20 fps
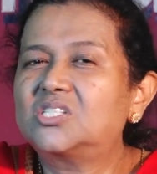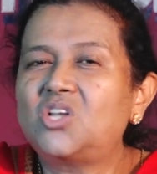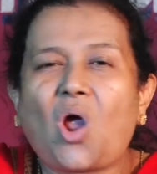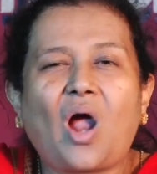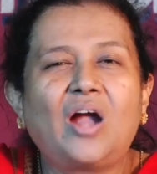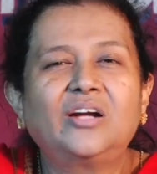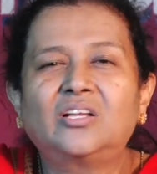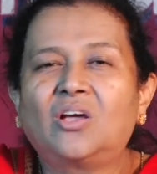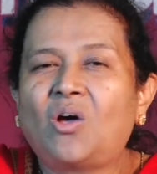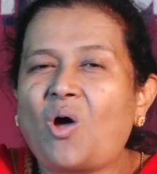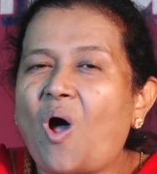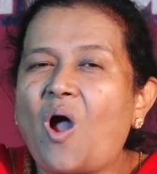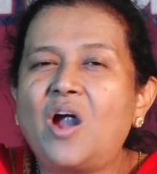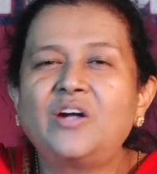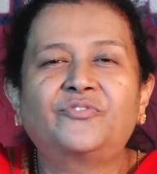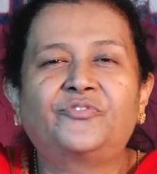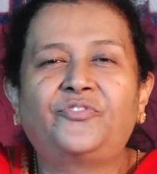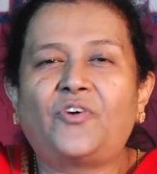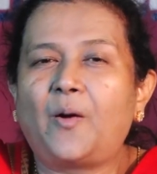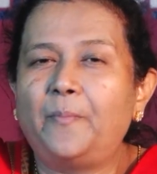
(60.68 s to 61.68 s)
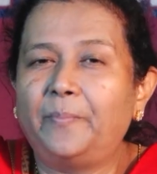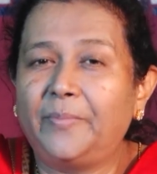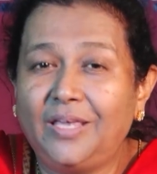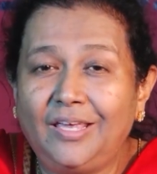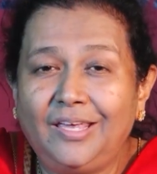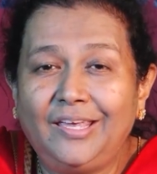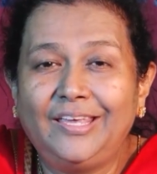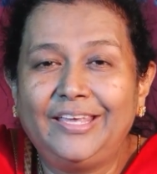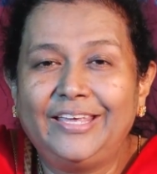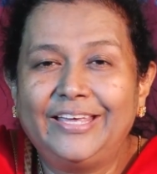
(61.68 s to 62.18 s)
not hard for
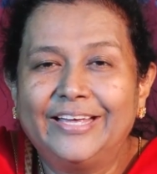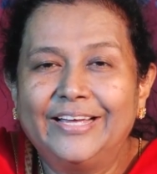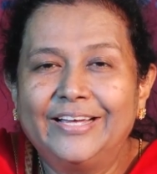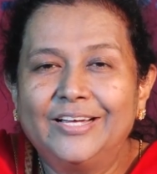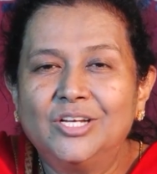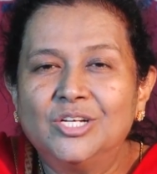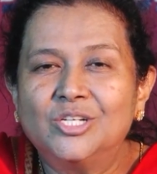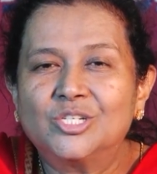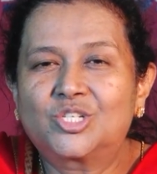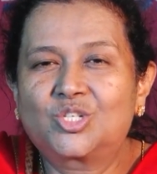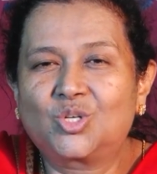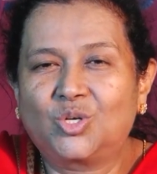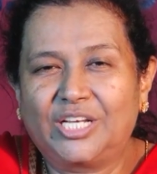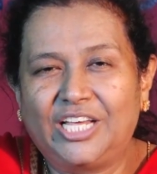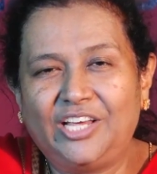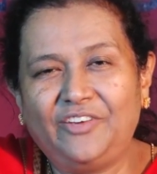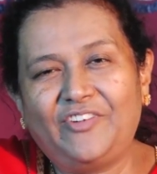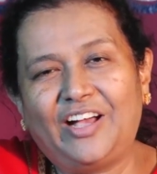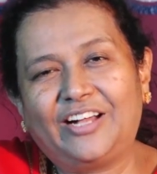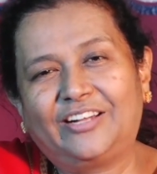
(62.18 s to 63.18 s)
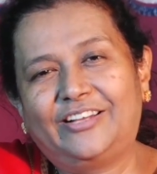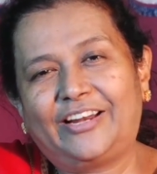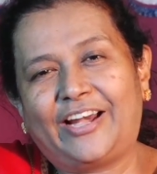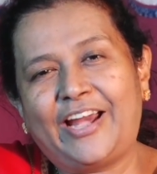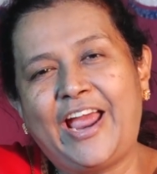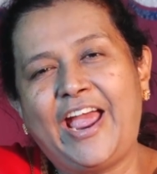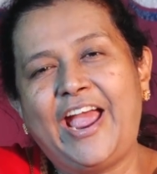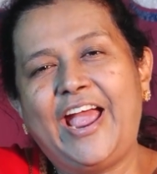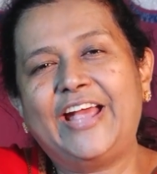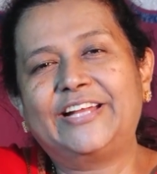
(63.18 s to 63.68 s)
me to give a
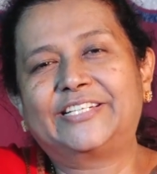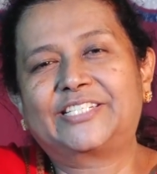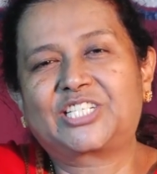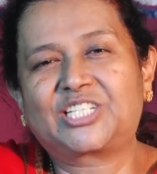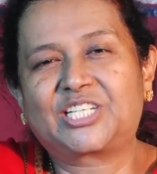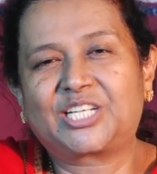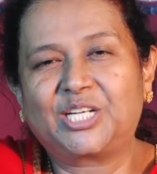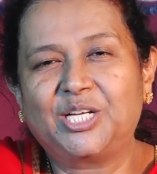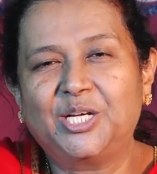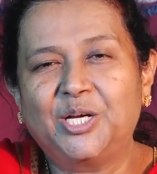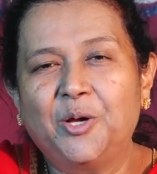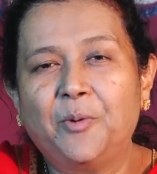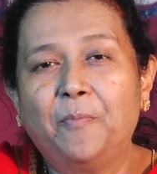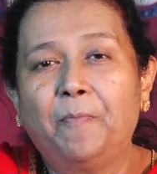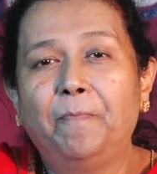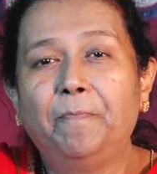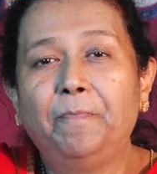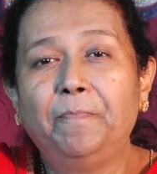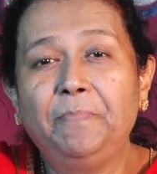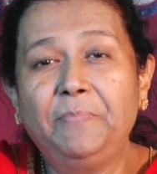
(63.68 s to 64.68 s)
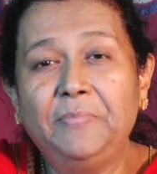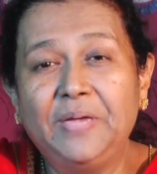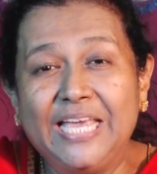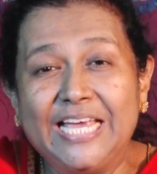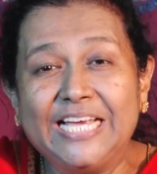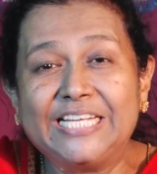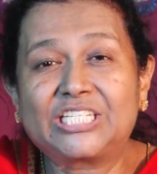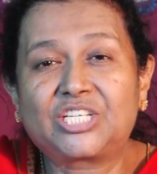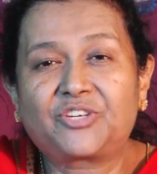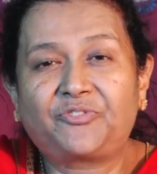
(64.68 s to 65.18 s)
great
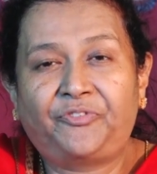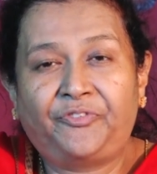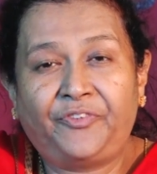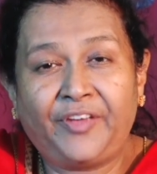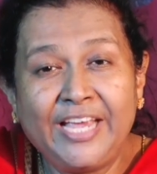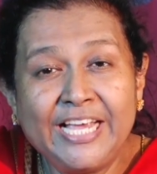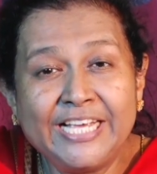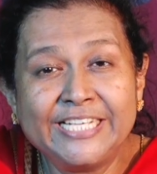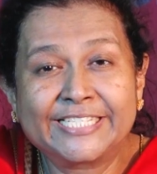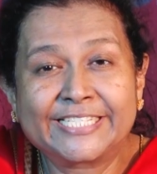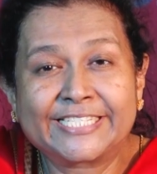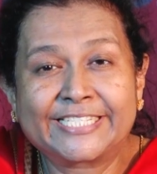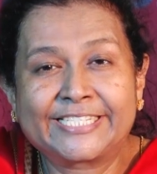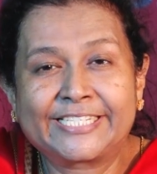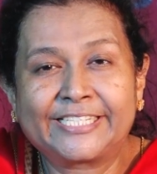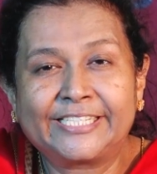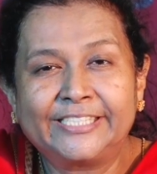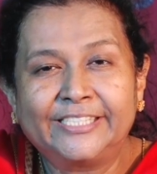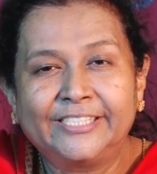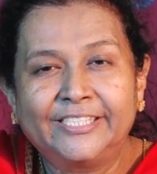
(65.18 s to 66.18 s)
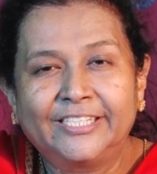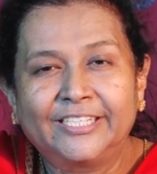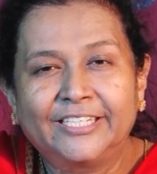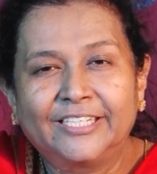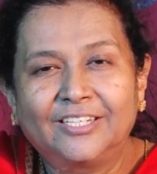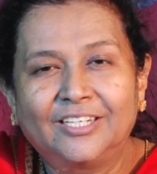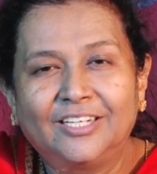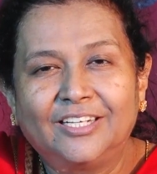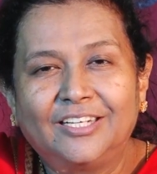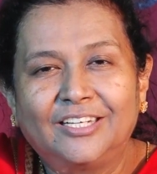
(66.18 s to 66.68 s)
meat feast
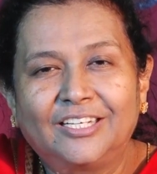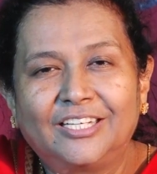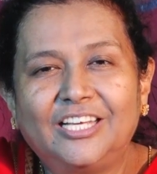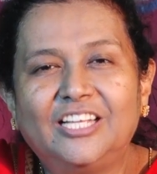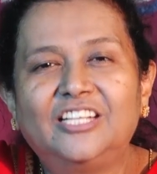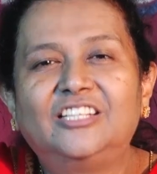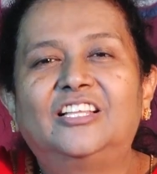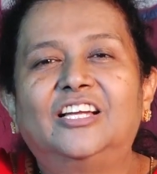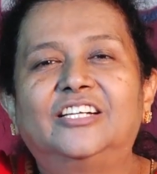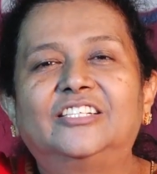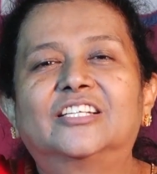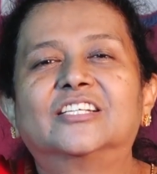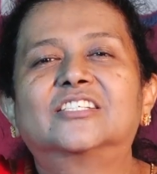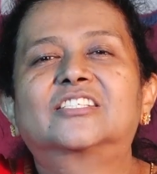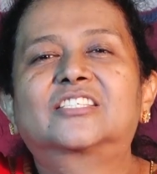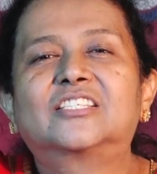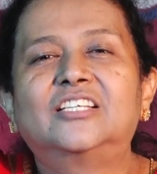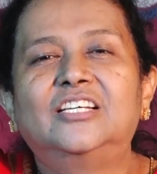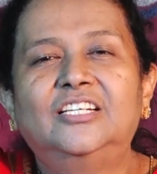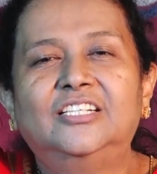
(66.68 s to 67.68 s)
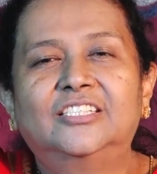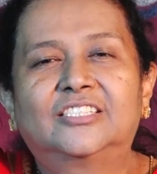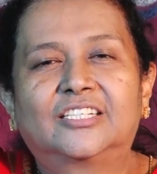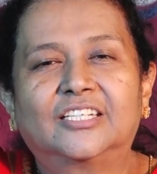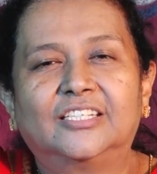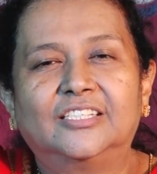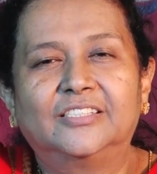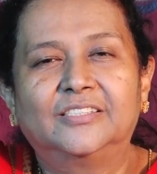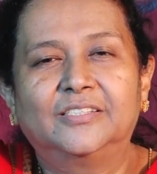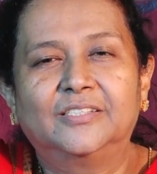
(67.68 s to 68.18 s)
in the
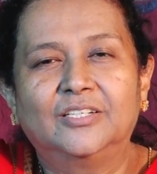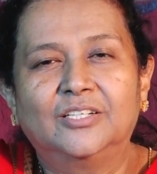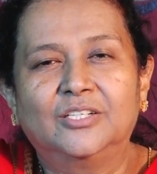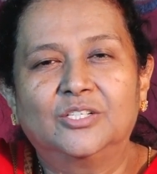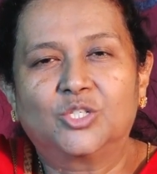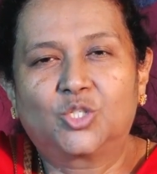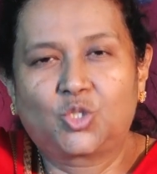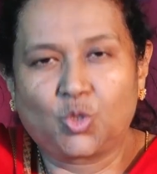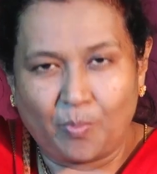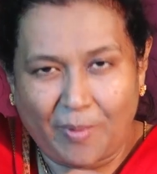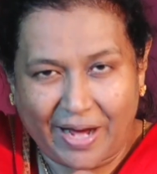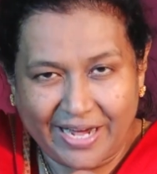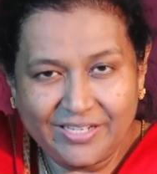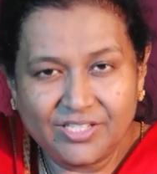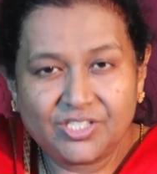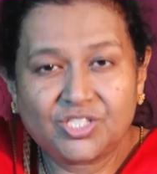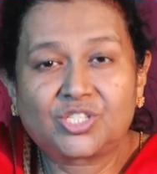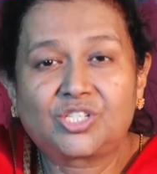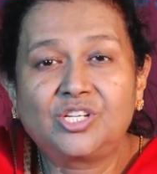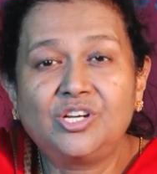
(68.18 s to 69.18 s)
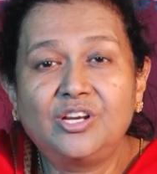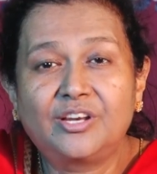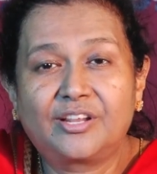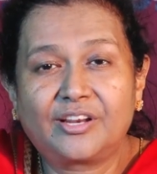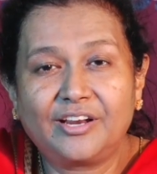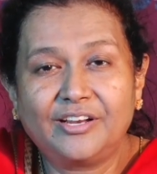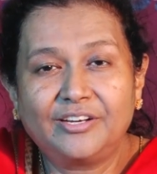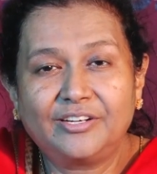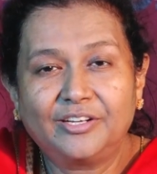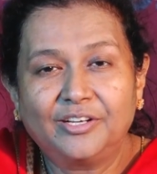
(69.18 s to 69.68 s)
desert to my
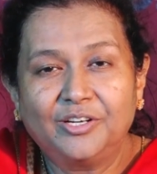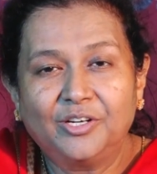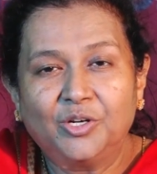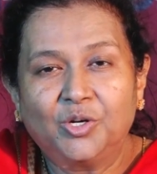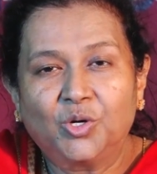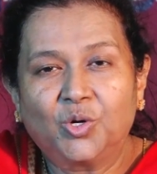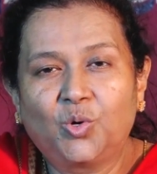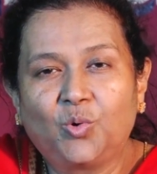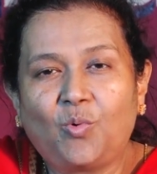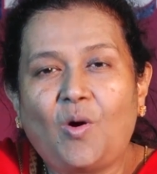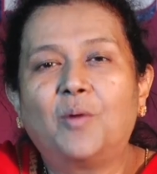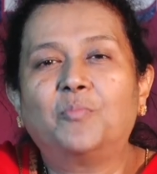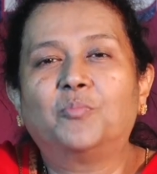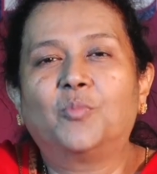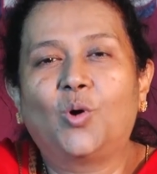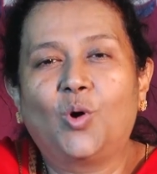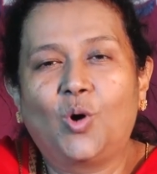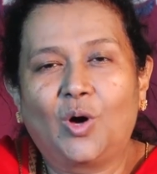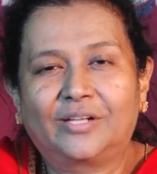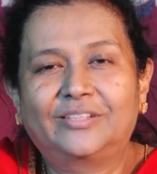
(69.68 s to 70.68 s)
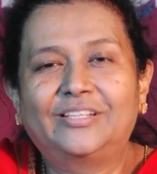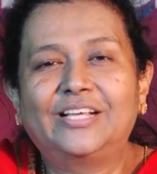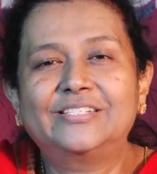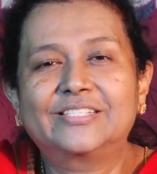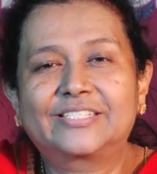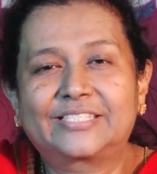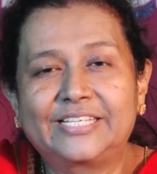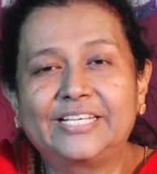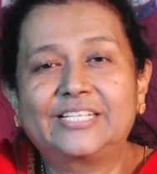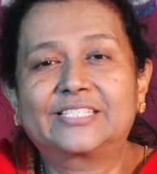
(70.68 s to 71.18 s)
children who are more
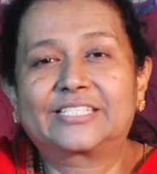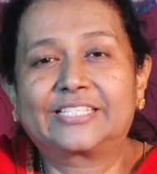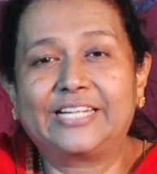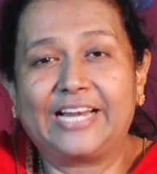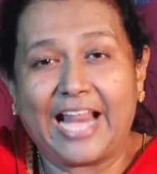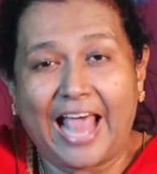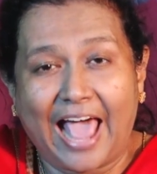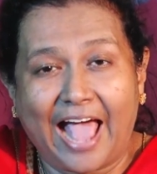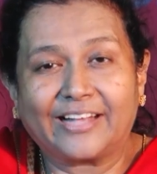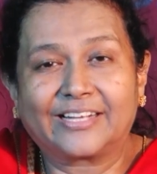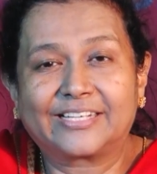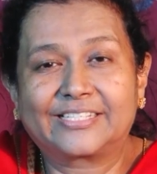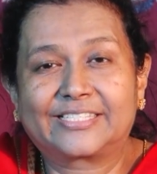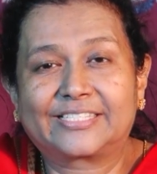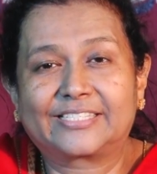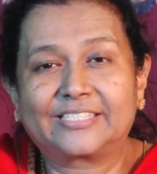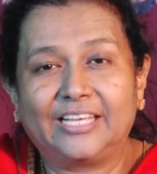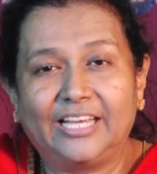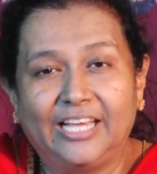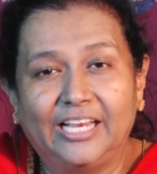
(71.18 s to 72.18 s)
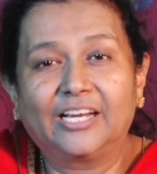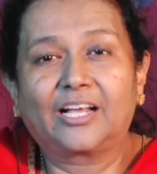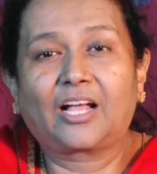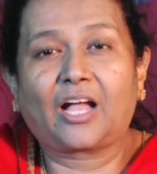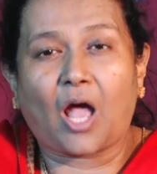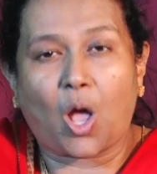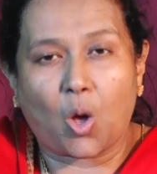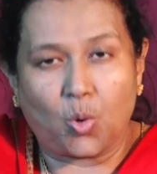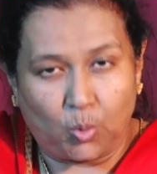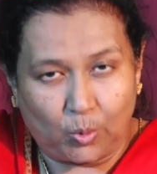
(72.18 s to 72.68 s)
than 6 lakhs in
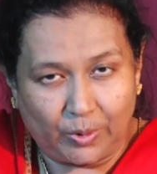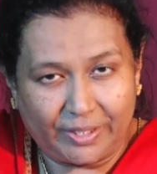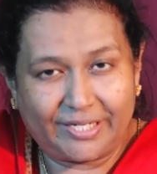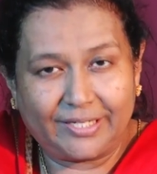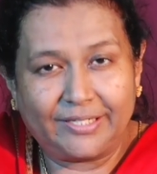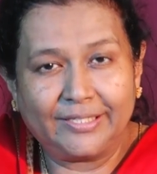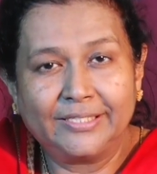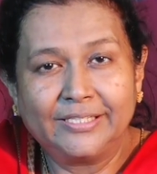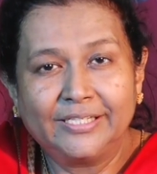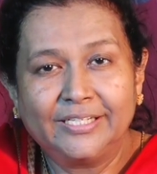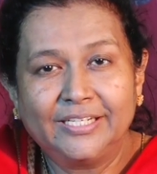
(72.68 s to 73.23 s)
count.